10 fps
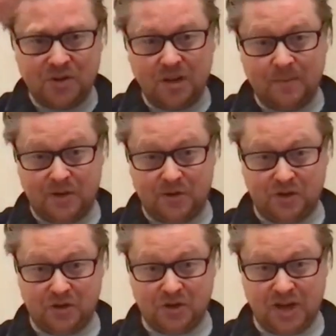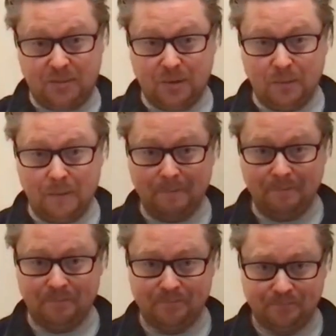geometric shape
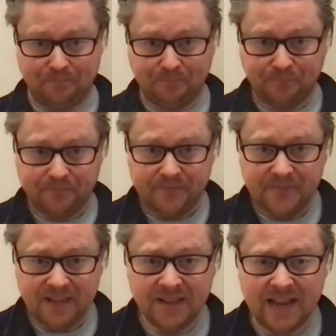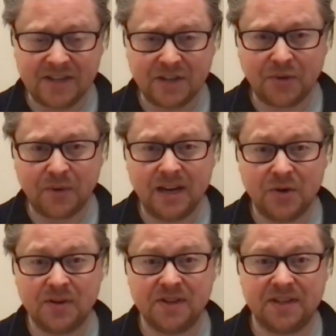that has a
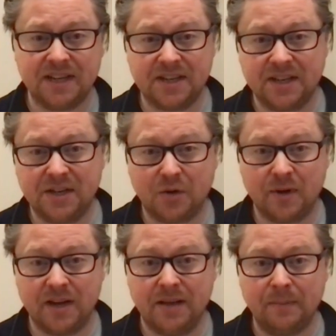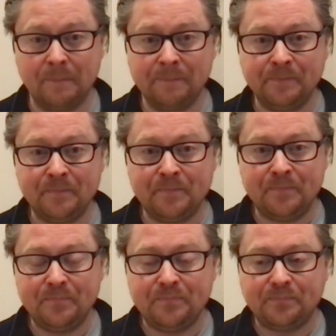360 degree
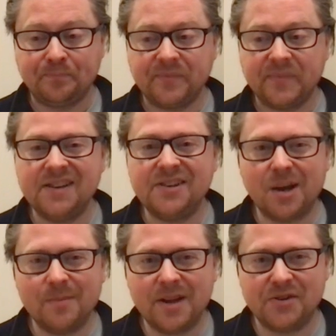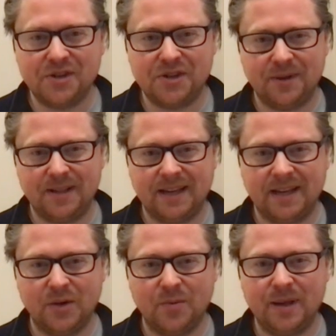dimension to it that a
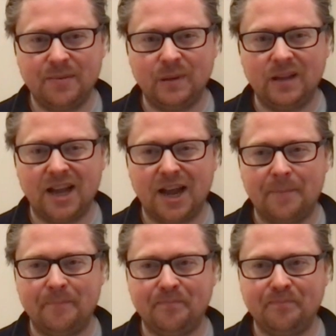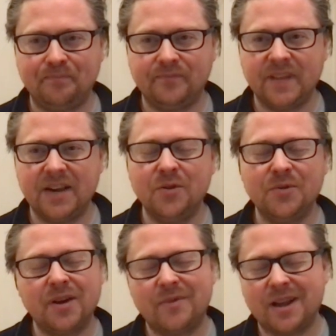lot of people um, not
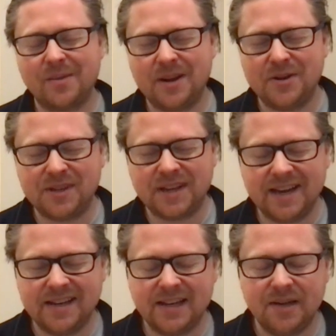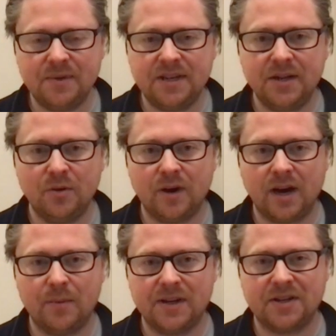that I recommend you take DMT or
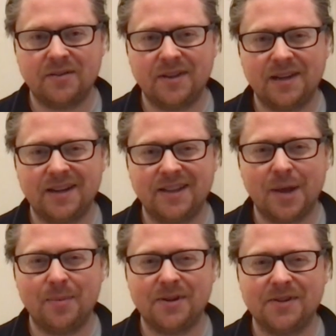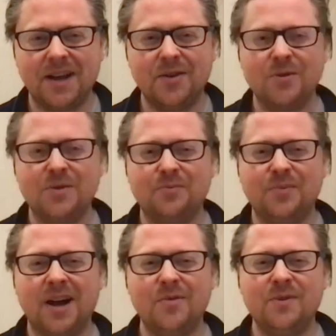ayahuasca or anything like that, because I always
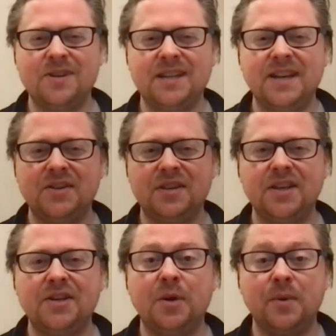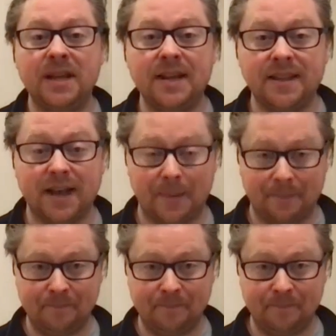I always teach that you don't need that.